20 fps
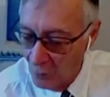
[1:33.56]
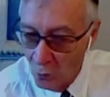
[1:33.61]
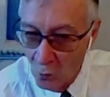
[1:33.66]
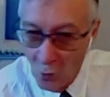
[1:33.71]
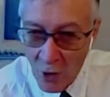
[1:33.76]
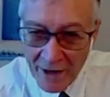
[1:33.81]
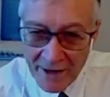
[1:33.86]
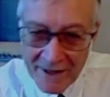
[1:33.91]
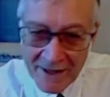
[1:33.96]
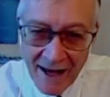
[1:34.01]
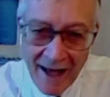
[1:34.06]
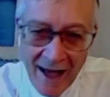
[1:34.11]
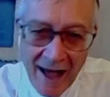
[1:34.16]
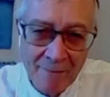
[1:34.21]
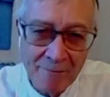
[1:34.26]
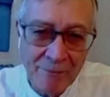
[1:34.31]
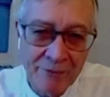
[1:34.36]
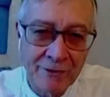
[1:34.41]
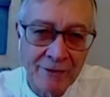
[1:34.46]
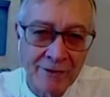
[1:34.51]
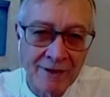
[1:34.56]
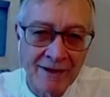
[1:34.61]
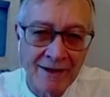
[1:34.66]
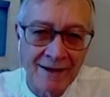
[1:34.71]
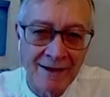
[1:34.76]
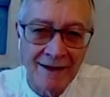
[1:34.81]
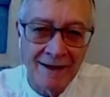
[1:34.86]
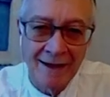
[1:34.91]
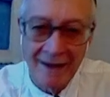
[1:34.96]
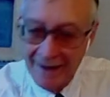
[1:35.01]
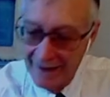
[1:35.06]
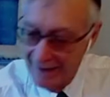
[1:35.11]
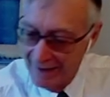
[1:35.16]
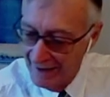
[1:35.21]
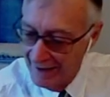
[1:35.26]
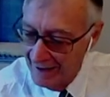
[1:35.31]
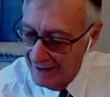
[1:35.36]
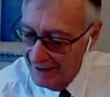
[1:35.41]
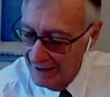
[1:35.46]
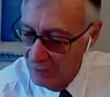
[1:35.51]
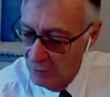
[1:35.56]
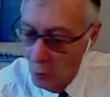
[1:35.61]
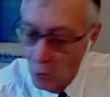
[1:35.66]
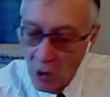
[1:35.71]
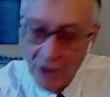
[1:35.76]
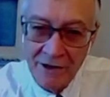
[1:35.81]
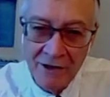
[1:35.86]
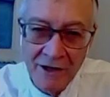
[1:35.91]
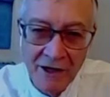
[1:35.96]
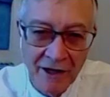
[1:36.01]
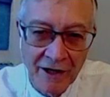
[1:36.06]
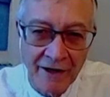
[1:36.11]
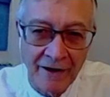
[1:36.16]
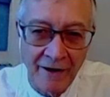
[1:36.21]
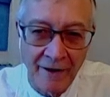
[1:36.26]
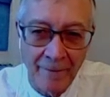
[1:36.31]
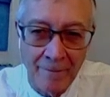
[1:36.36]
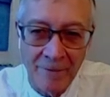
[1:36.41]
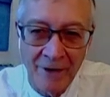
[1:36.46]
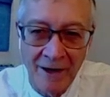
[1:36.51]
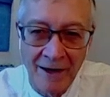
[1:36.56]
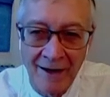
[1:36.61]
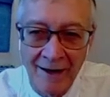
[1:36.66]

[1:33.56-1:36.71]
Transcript: What happened in 1 year?